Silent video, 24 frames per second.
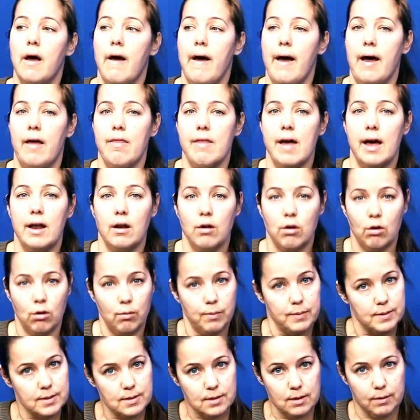and that
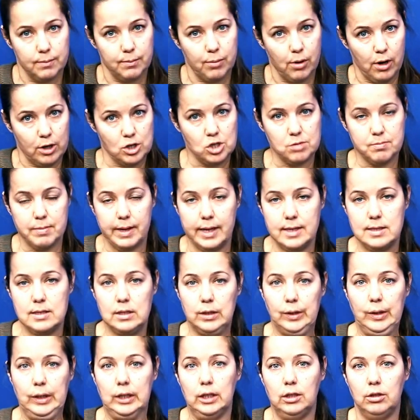helps the project-based
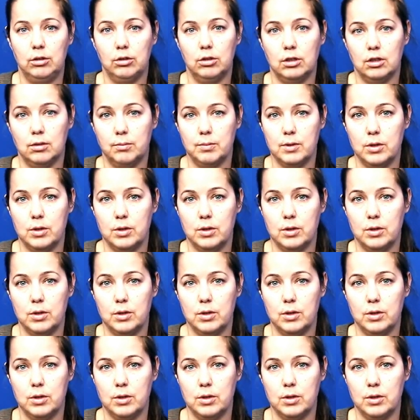learning unit